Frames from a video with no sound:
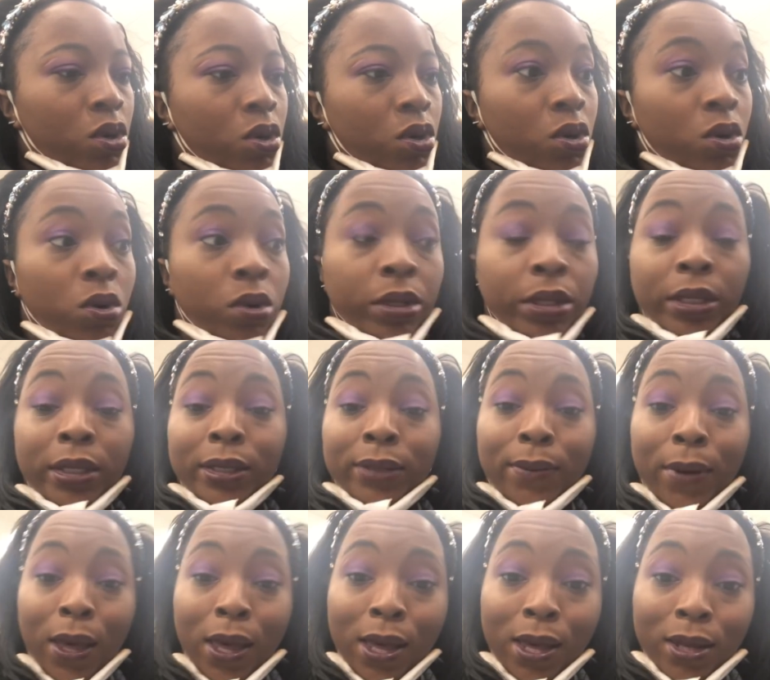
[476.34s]
on these
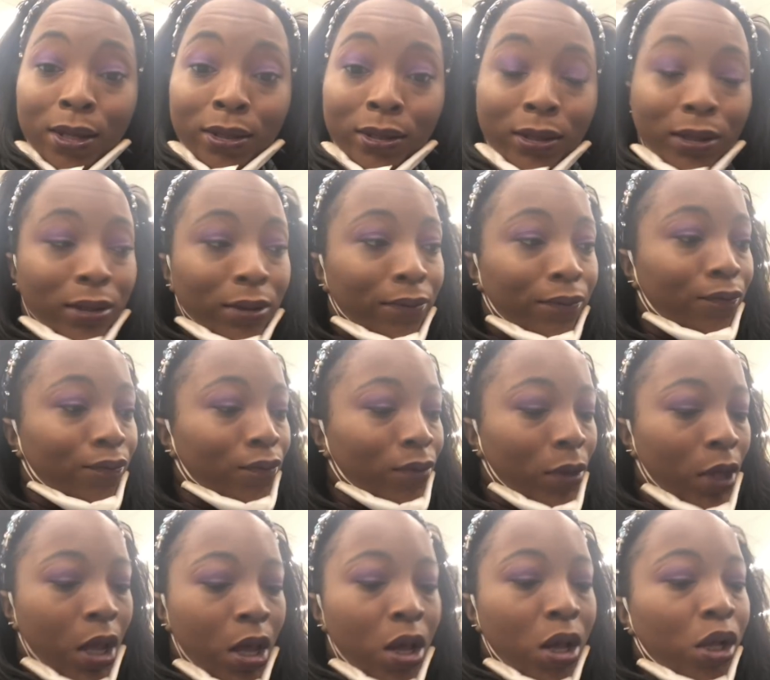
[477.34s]
pads.
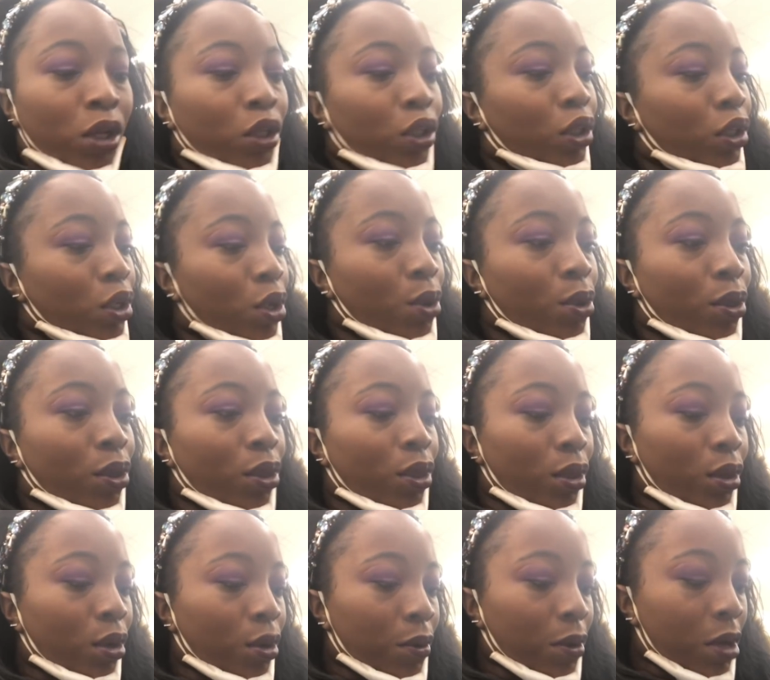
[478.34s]
So the
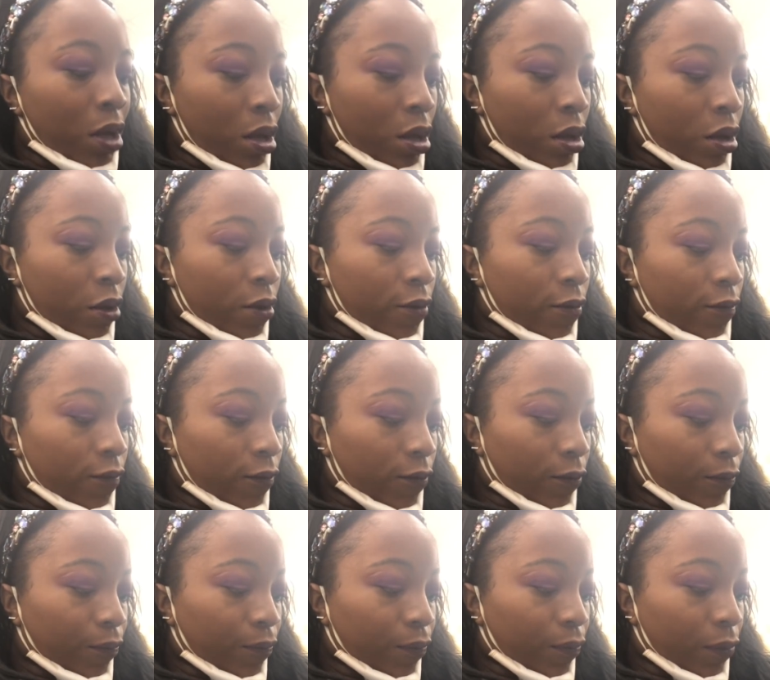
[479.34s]
theory of
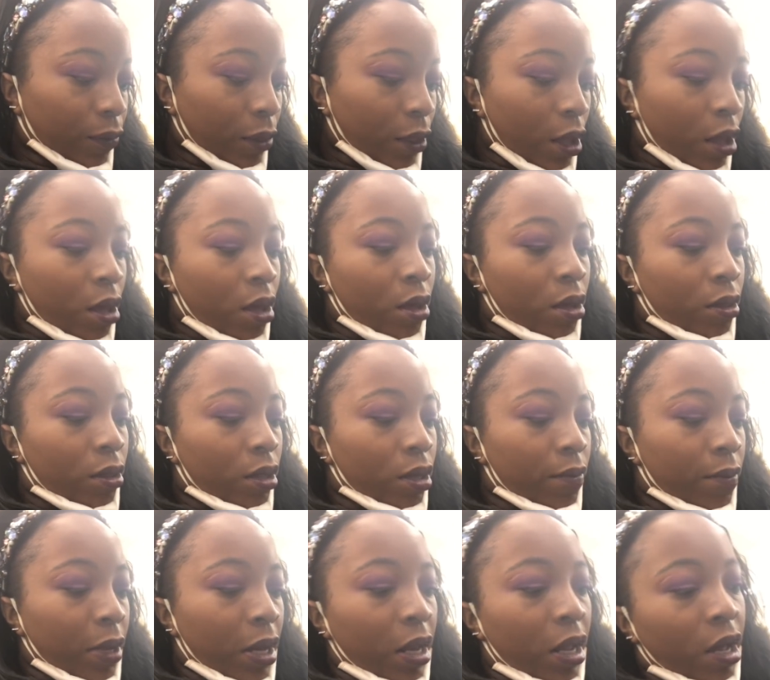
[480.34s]
them
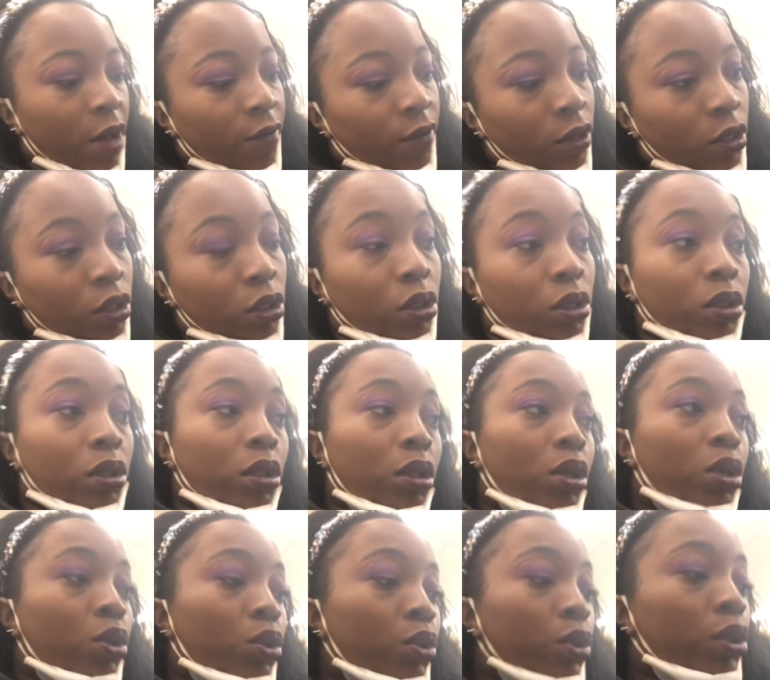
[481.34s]
not having to
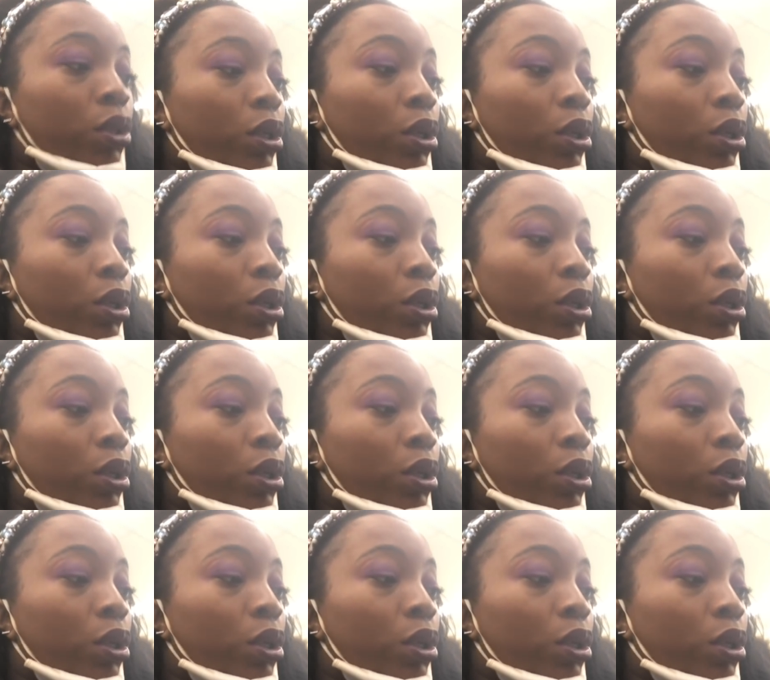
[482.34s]
disclose their